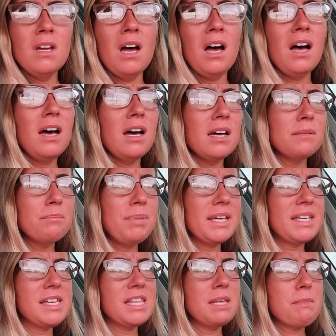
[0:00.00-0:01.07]
uh,
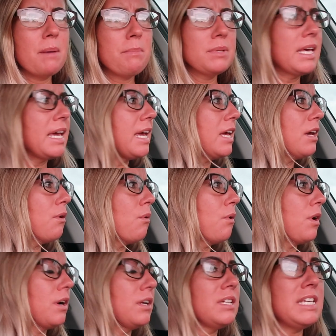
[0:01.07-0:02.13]
picking them up late
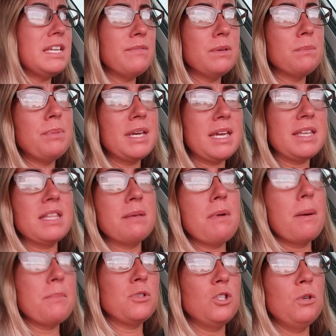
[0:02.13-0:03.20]
or even picking them
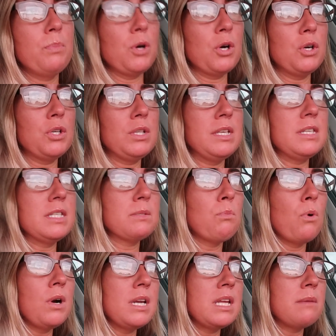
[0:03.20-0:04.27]
up super early this
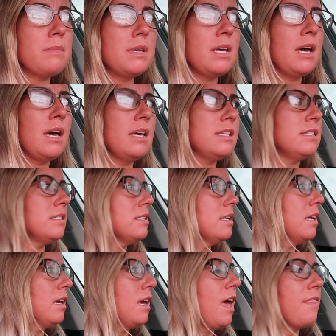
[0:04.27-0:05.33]
morning because
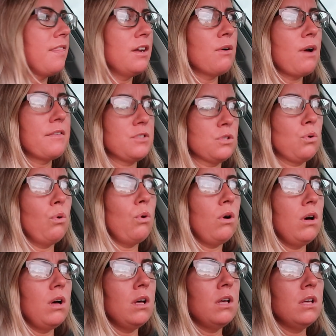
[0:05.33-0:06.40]
they don't have
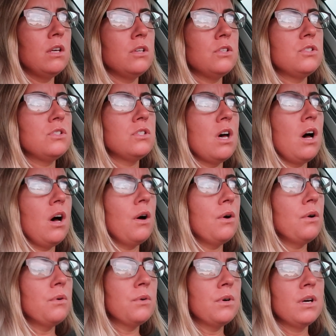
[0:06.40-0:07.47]
school.
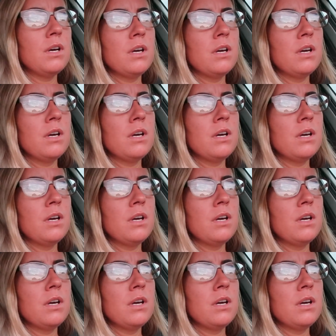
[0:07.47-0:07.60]
So